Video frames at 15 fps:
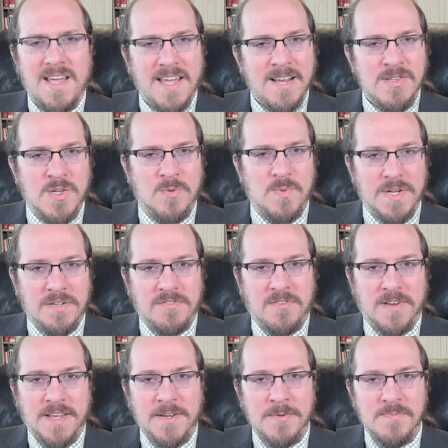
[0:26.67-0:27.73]
Here's a riddle
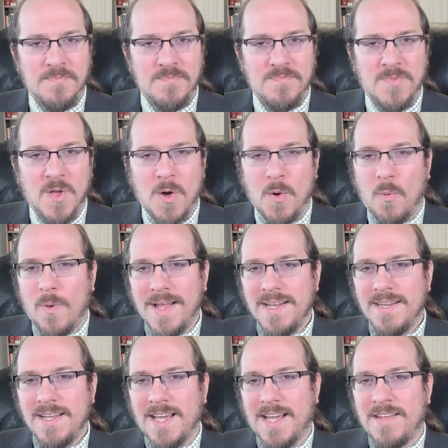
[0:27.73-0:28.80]
for you.
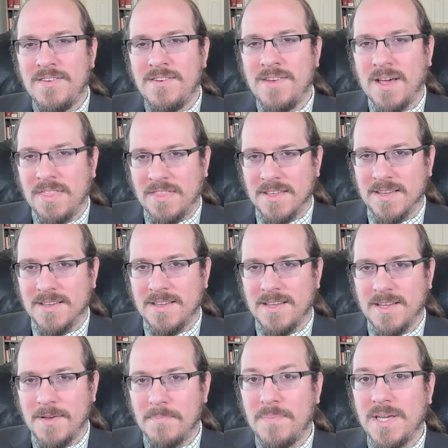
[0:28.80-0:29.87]
When can nothing
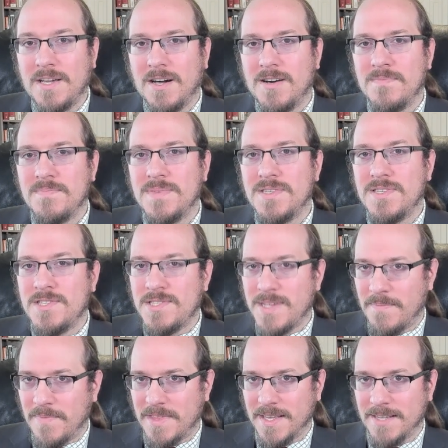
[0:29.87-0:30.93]
become
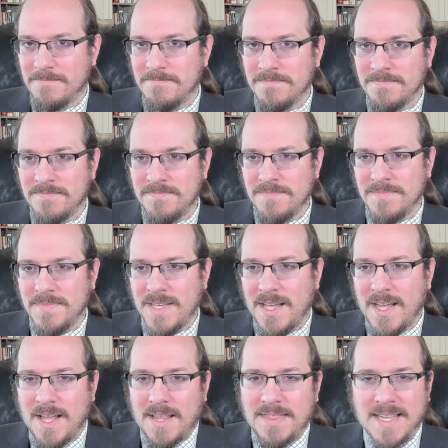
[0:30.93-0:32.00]
something?
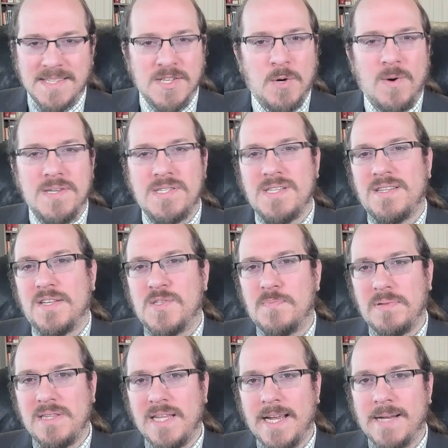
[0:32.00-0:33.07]
That's a question that's
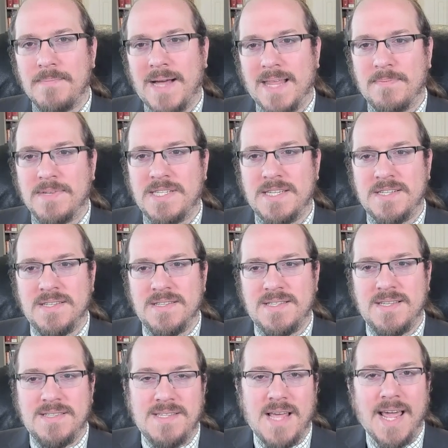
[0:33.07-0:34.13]
plagued mathematicians
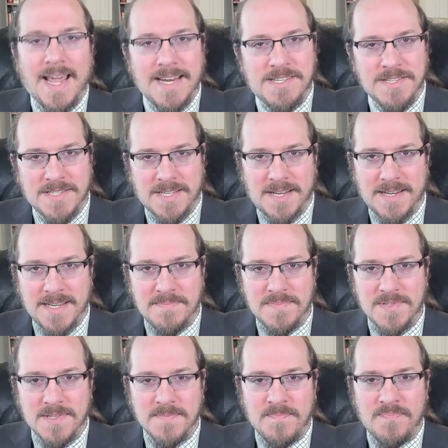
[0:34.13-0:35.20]
since ancient
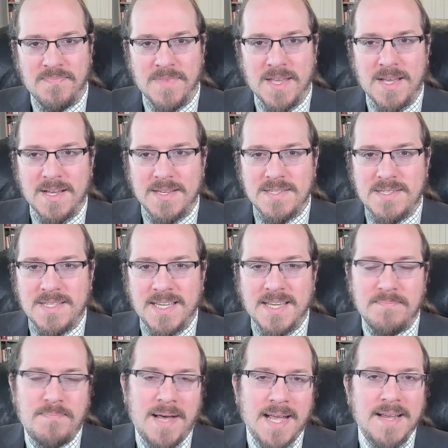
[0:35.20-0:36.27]
times. See,
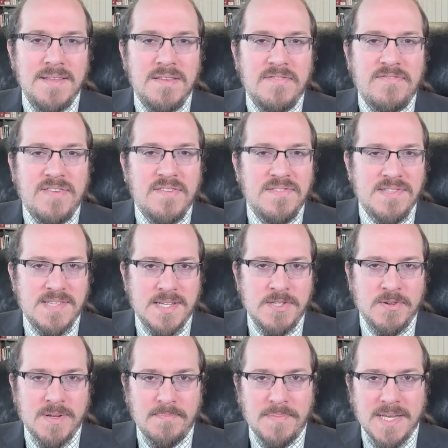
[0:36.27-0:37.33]
back in the 5th
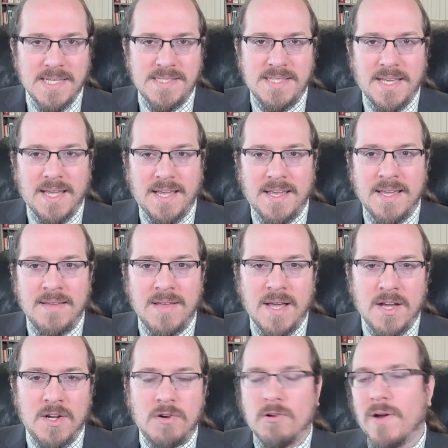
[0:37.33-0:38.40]
century BCE,
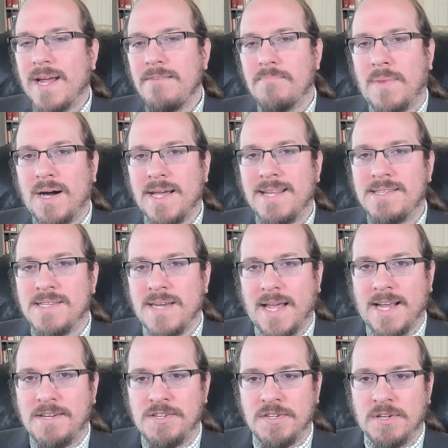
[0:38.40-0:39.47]
great minds in
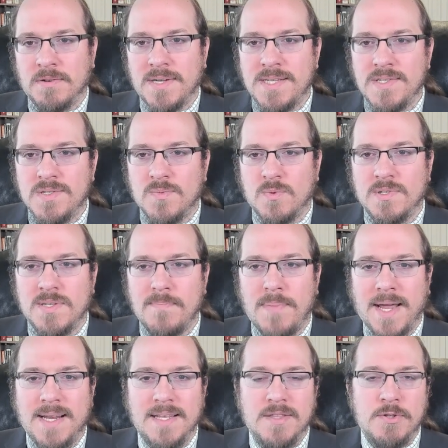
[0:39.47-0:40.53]
ancient Greece were
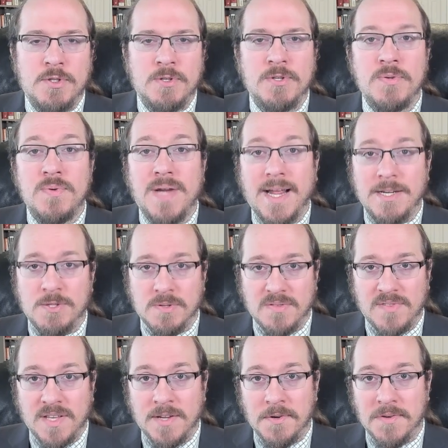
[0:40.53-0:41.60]
debating the true nature of
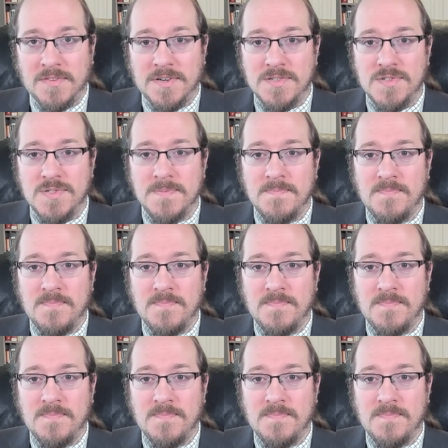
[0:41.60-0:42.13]
the universe.